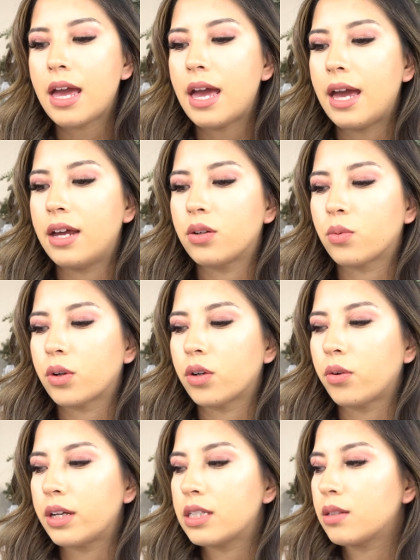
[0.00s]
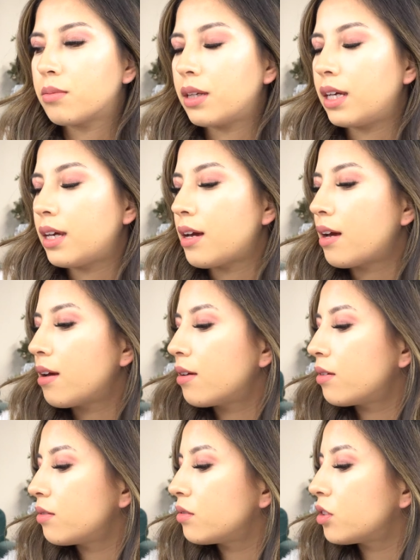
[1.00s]
And we're going to be
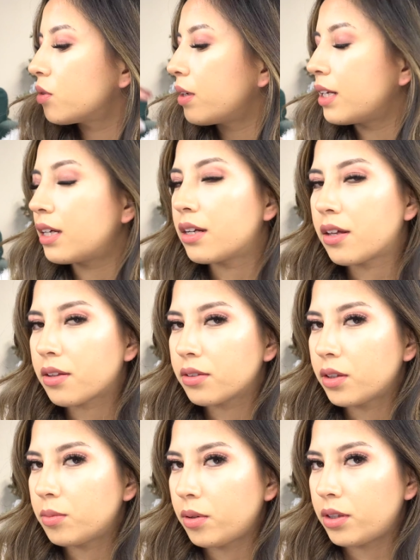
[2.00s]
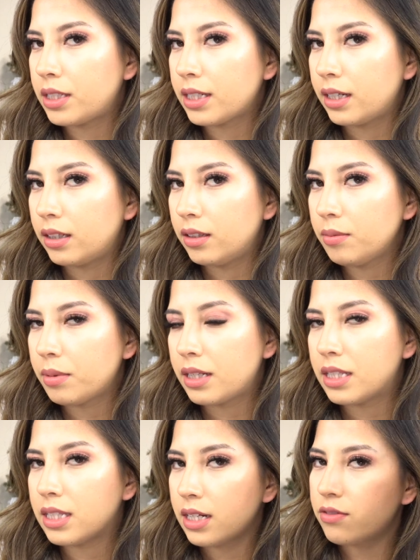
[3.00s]
doing another low ponytail, but
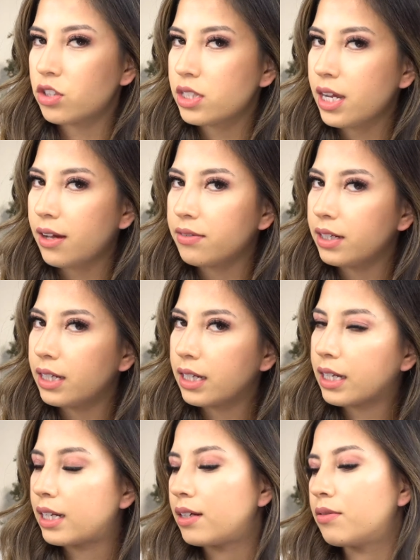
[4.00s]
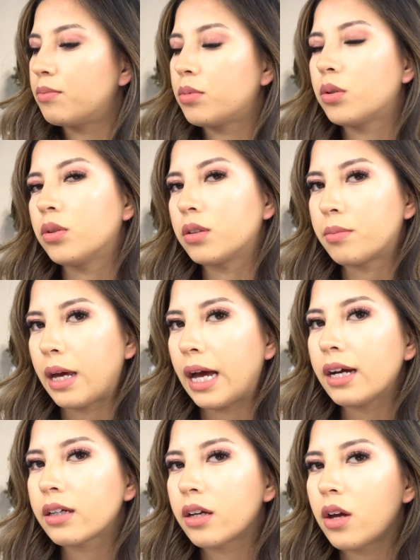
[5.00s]
instead of just having it kind of pulled
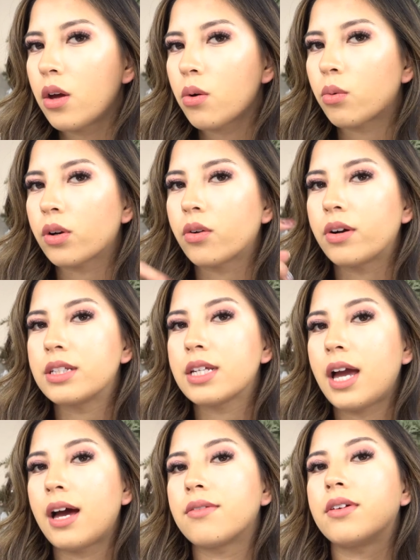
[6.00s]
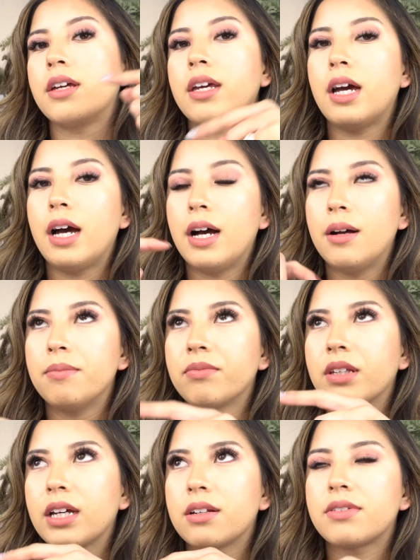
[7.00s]
back, we're going to have it
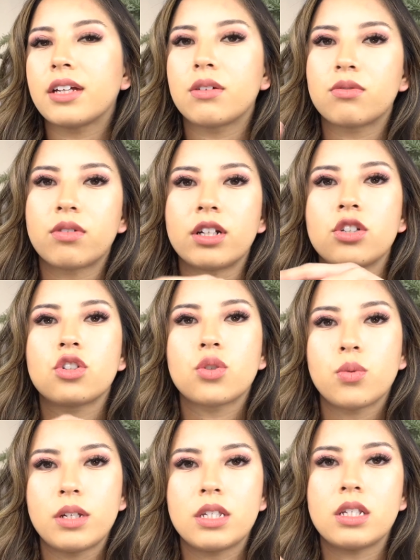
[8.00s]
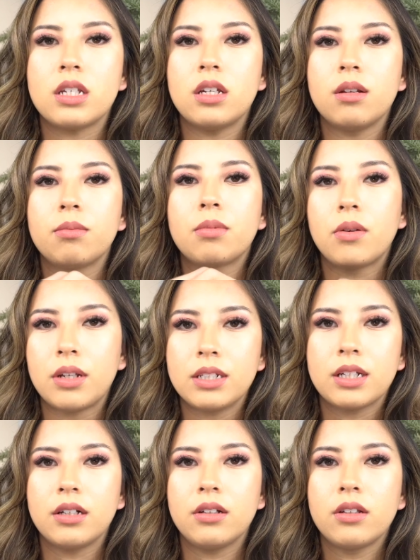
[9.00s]
kind of like a French twisted
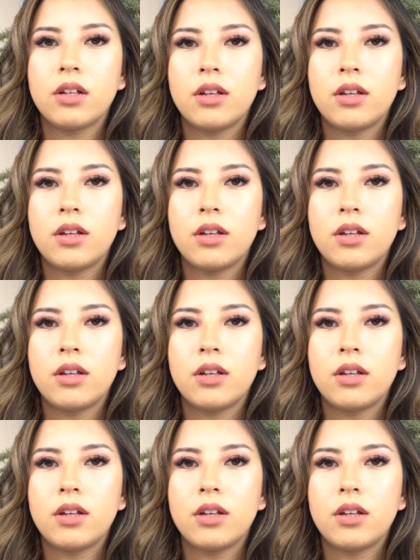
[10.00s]
ponytail.